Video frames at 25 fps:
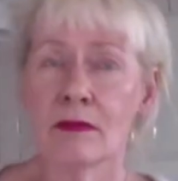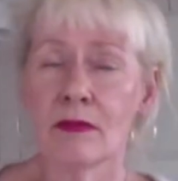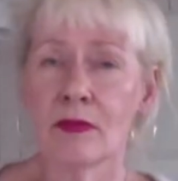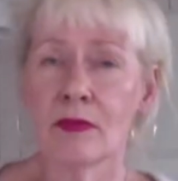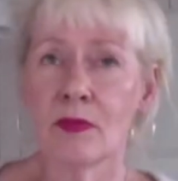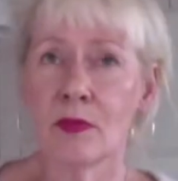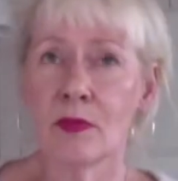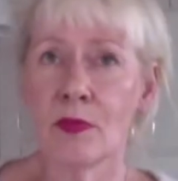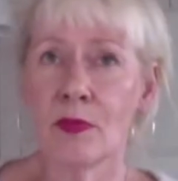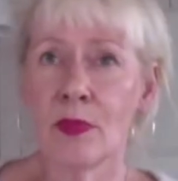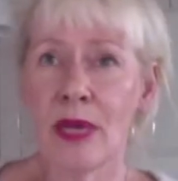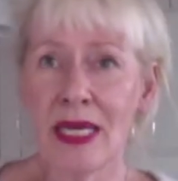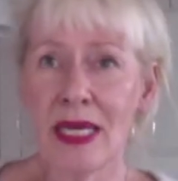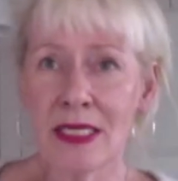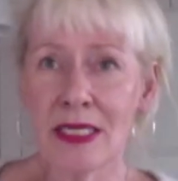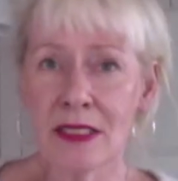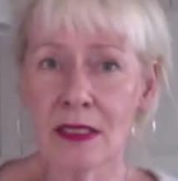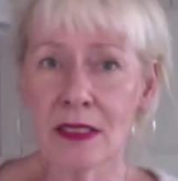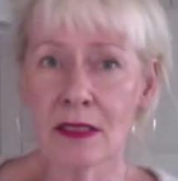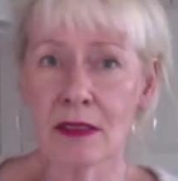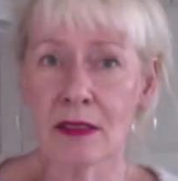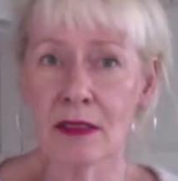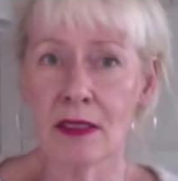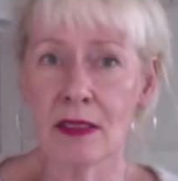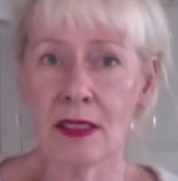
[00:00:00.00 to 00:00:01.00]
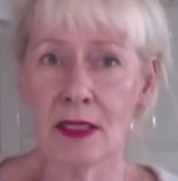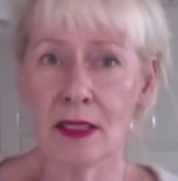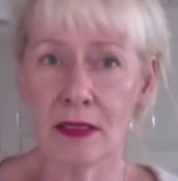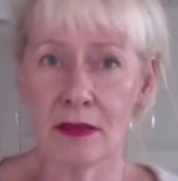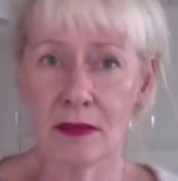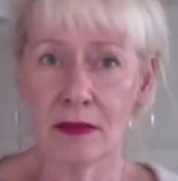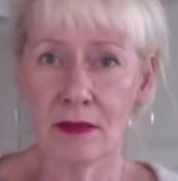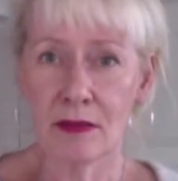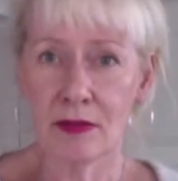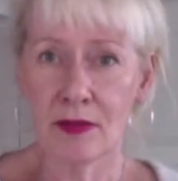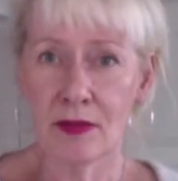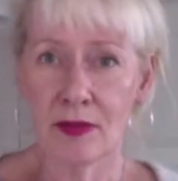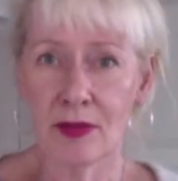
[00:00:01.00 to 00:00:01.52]
basically,
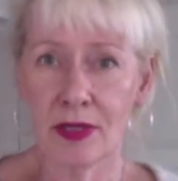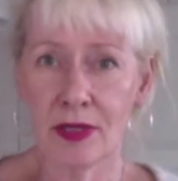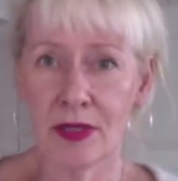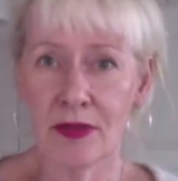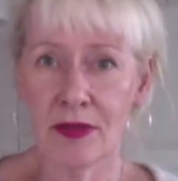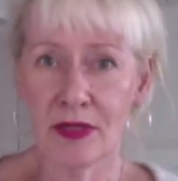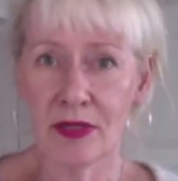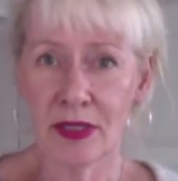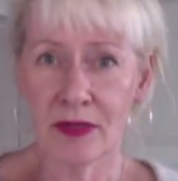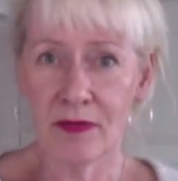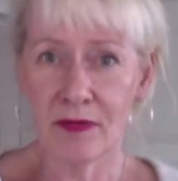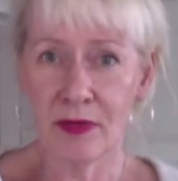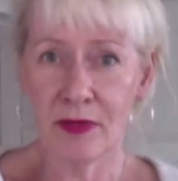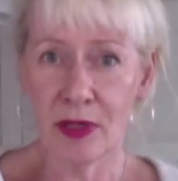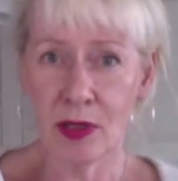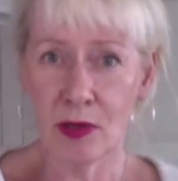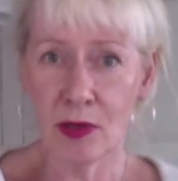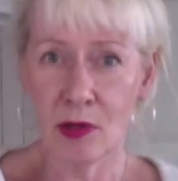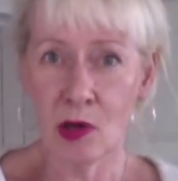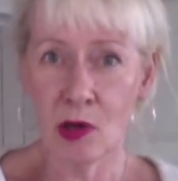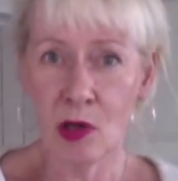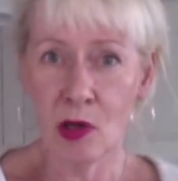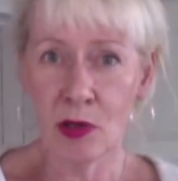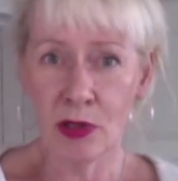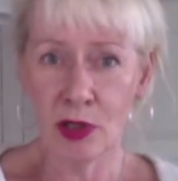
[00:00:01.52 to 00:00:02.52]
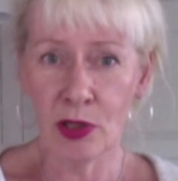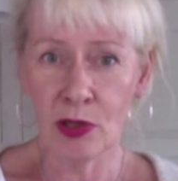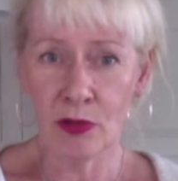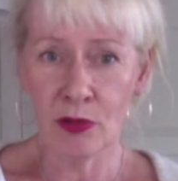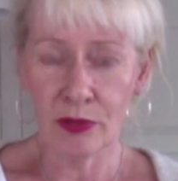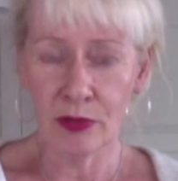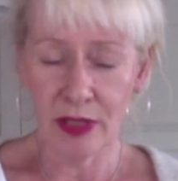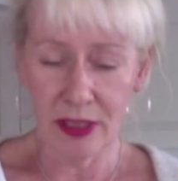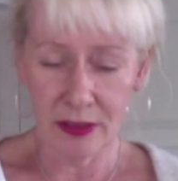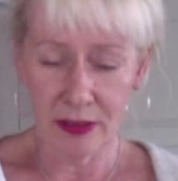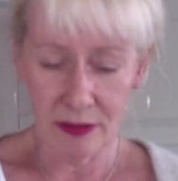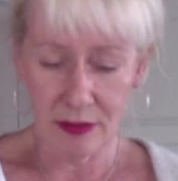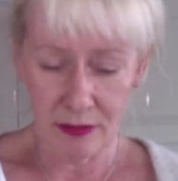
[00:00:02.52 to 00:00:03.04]
I think we all know
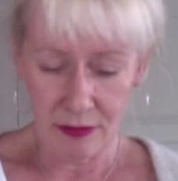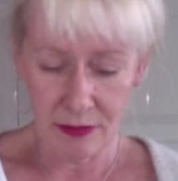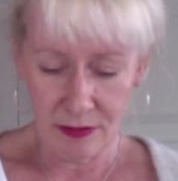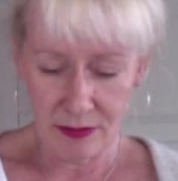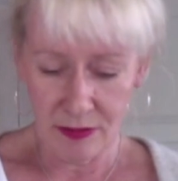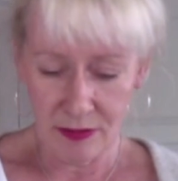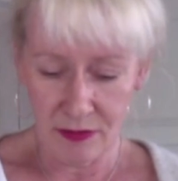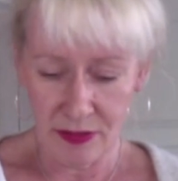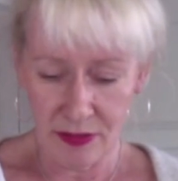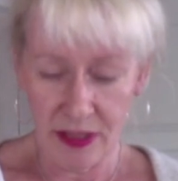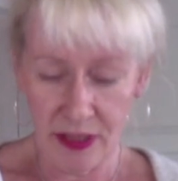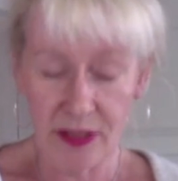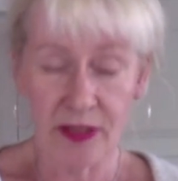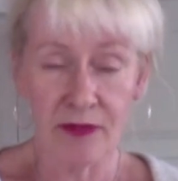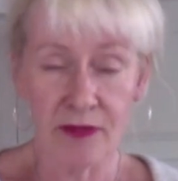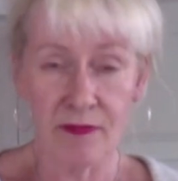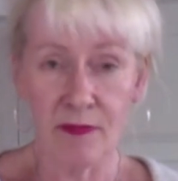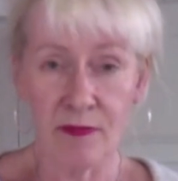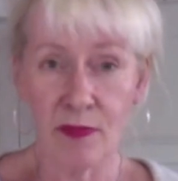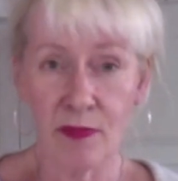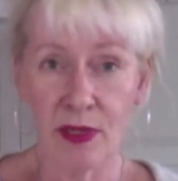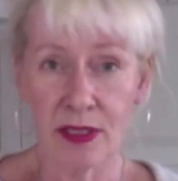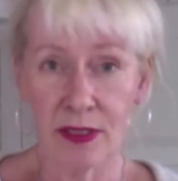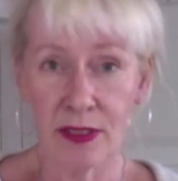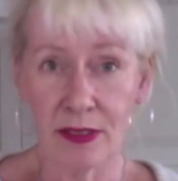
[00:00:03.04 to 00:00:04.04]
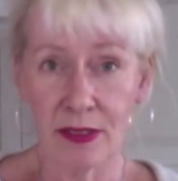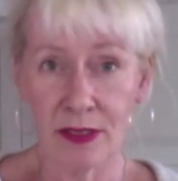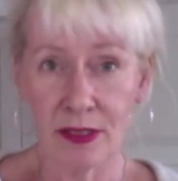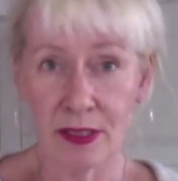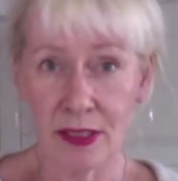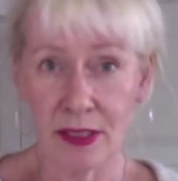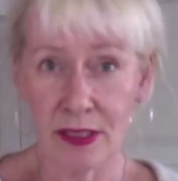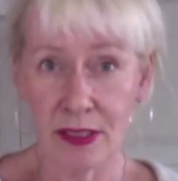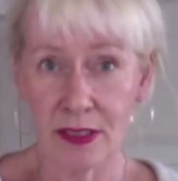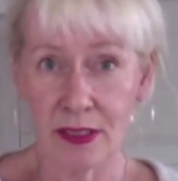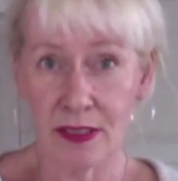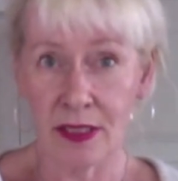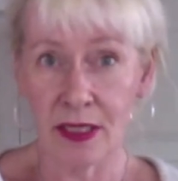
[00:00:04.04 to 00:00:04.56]
that creative
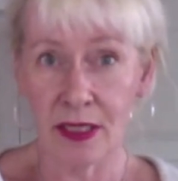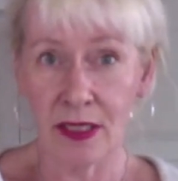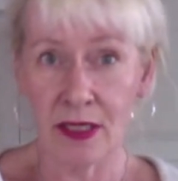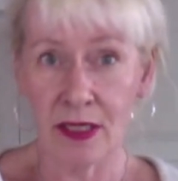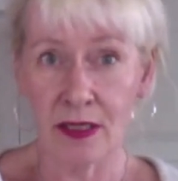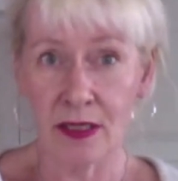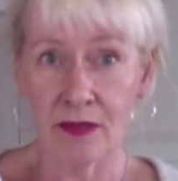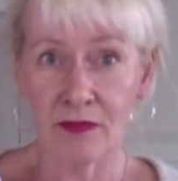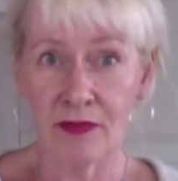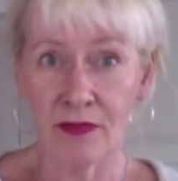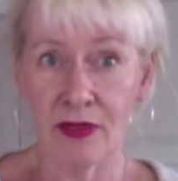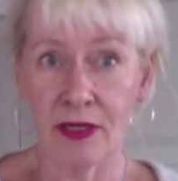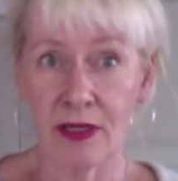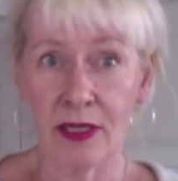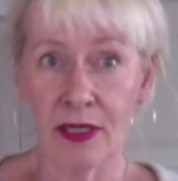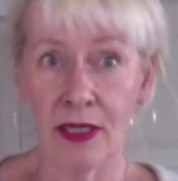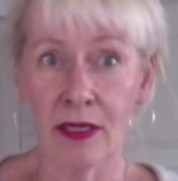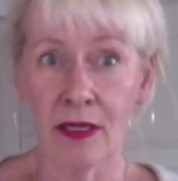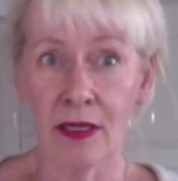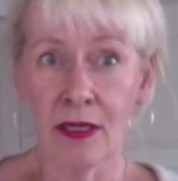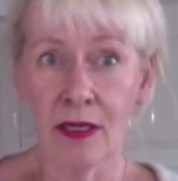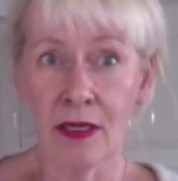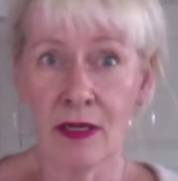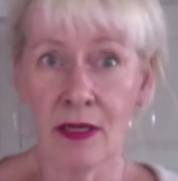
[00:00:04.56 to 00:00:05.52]
businesses, they are really